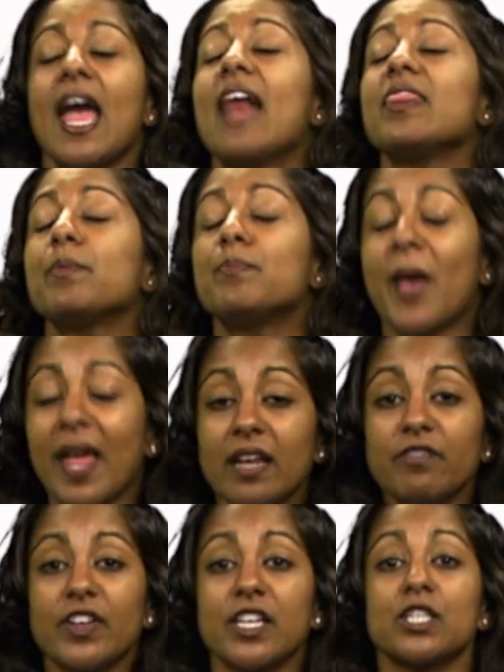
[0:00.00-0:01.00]
And the
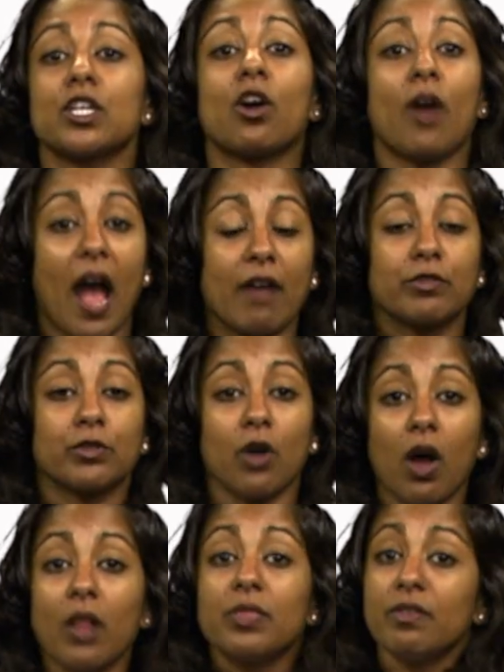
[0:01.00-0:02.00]
benefits are, after
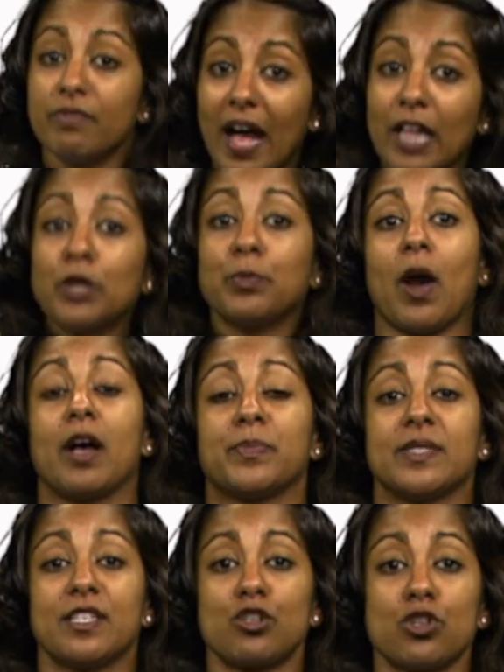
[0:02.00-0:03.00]
all, the value
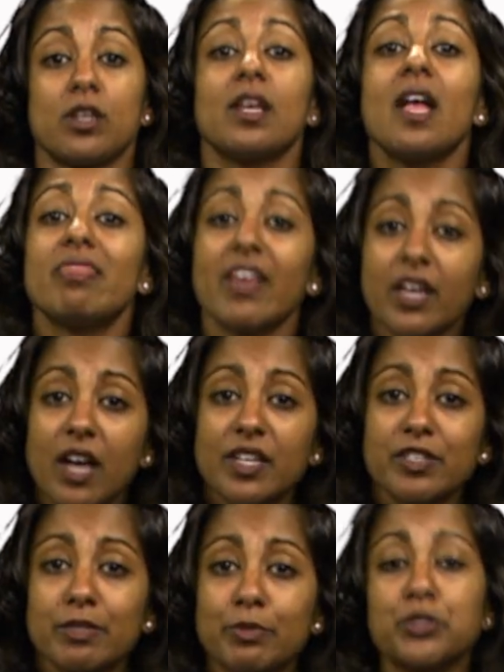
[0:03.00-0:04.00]
proposition that
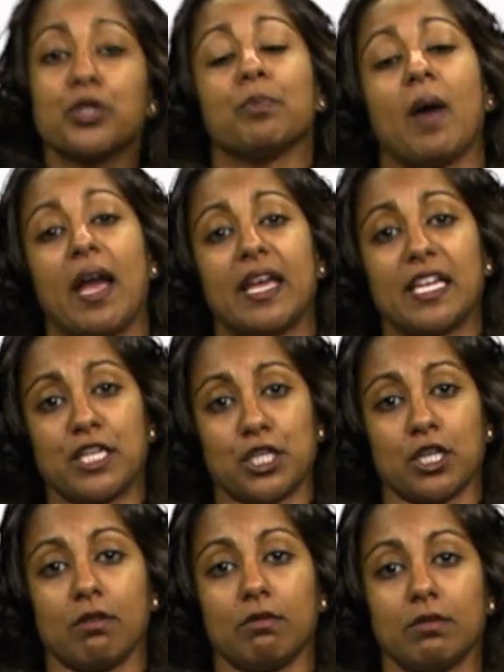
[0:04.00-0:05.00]
customers are buying
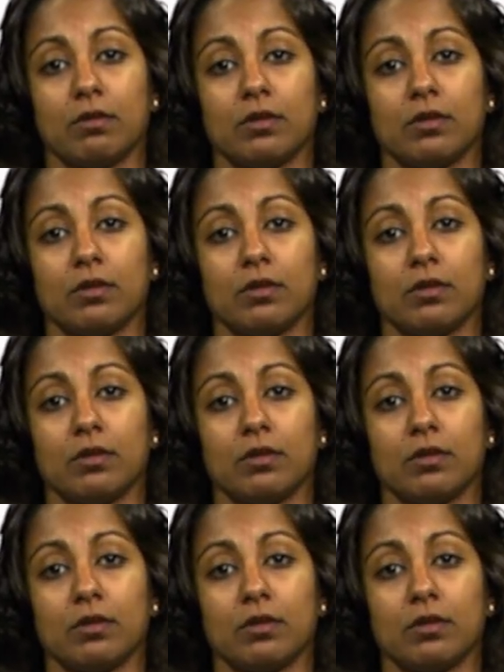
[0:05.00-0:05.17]
into.